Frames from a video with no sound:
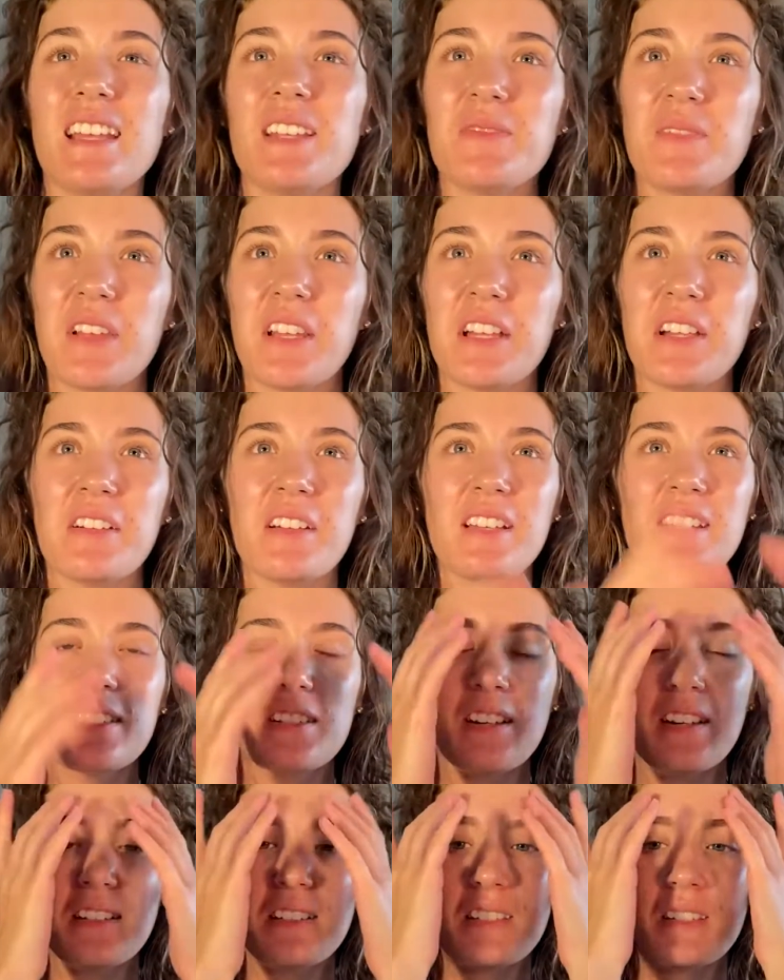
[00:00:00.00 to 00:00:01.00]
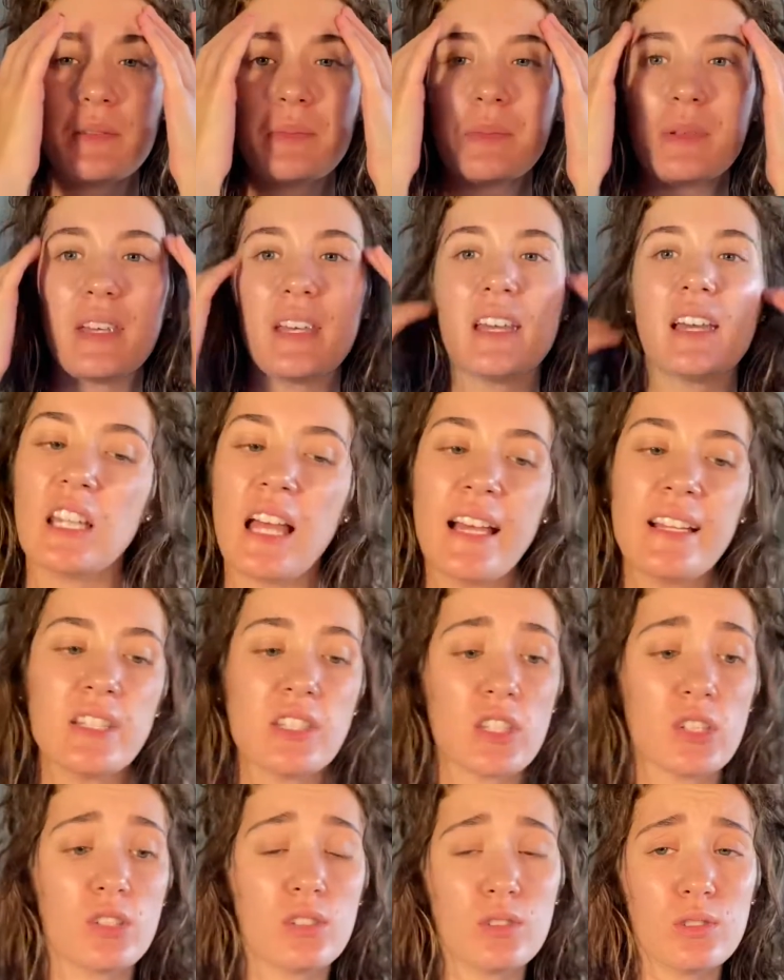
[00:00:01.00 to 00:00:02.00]
video is going to be let's
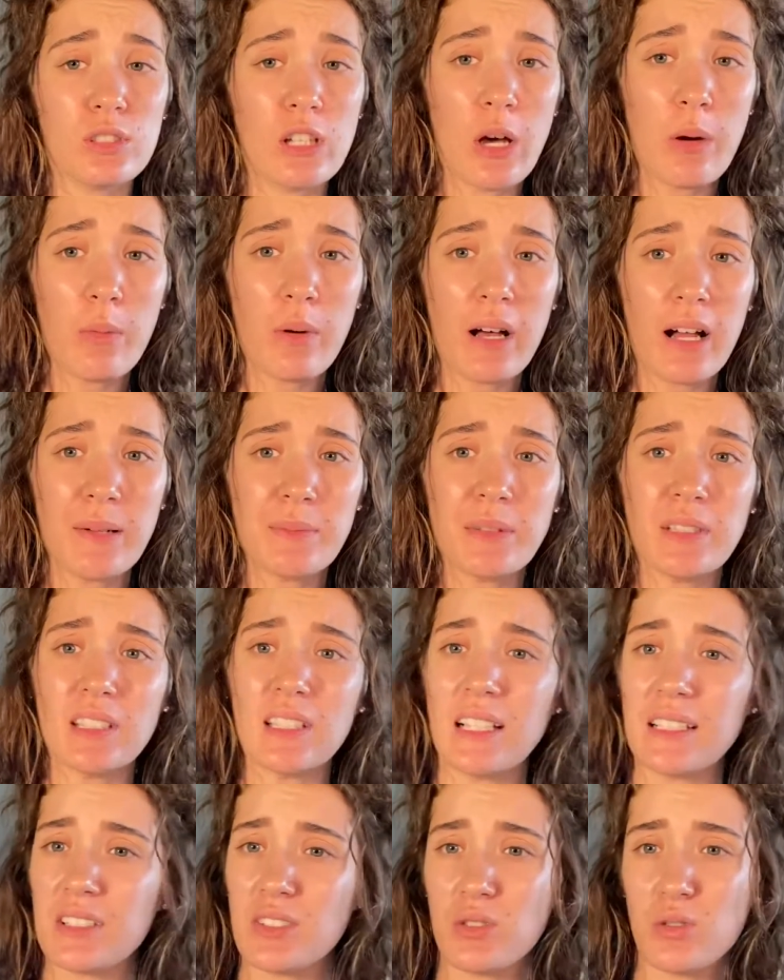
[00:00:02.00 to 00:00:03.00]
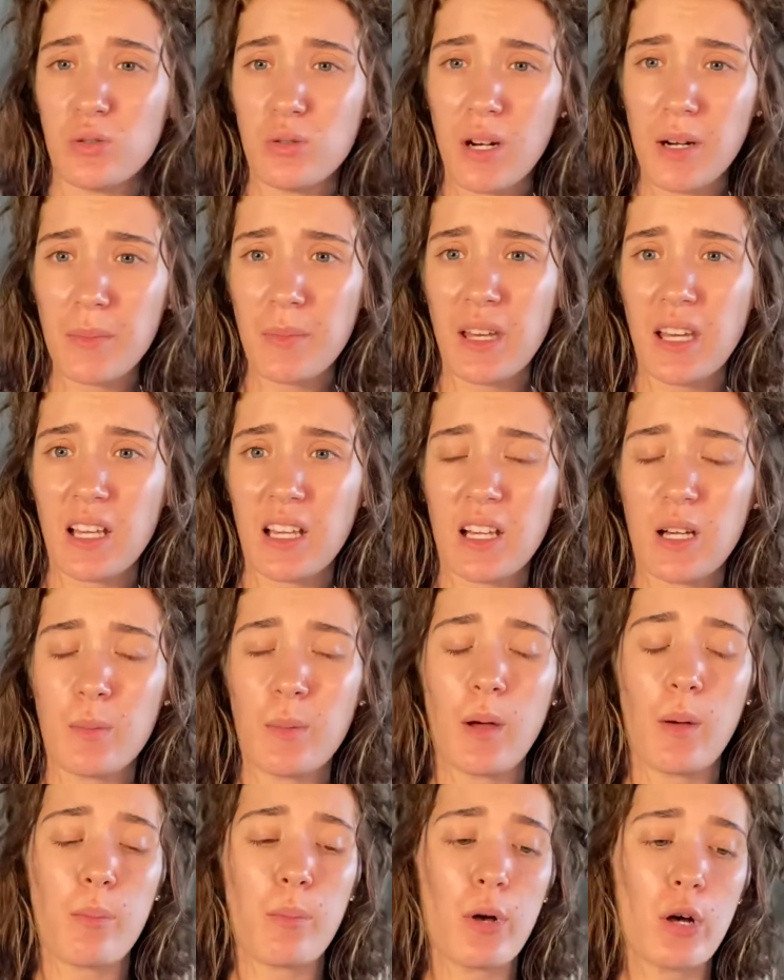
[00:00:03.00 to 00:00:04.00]
glow up, let's do our makeup
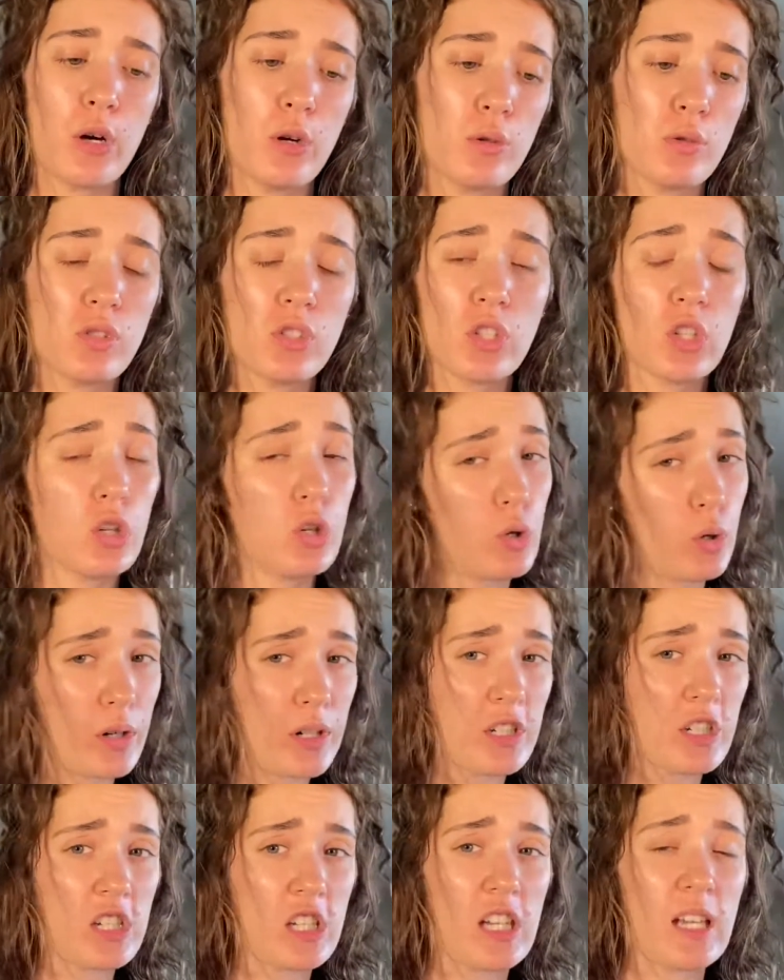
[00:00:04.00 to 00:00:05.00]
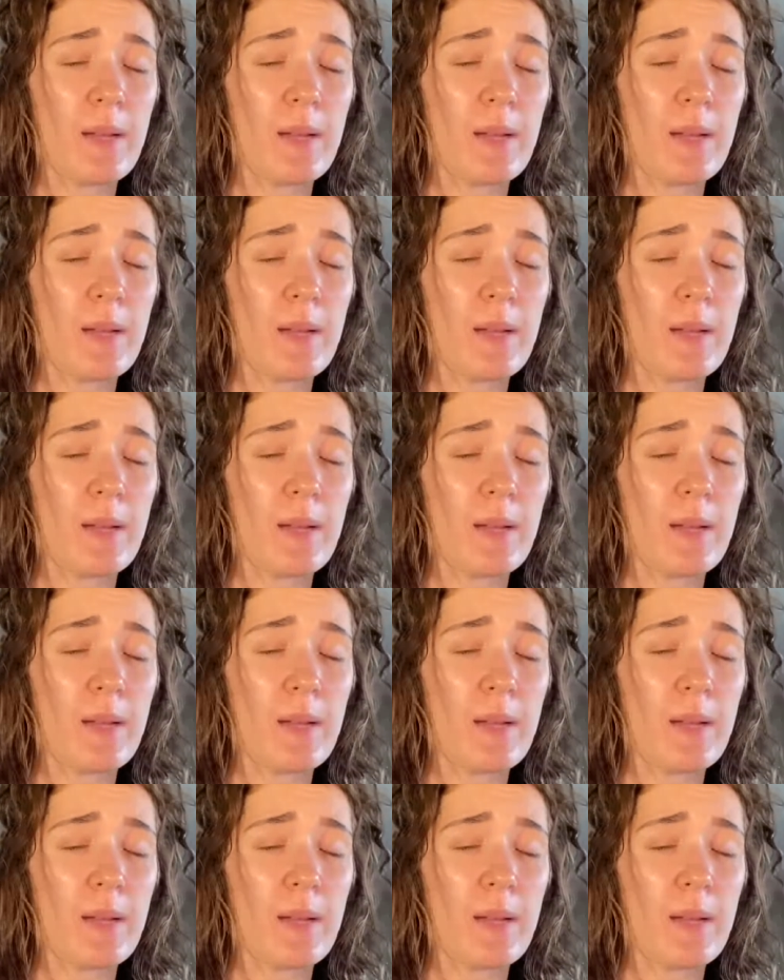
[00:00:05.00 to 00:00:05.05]
post-quarantine.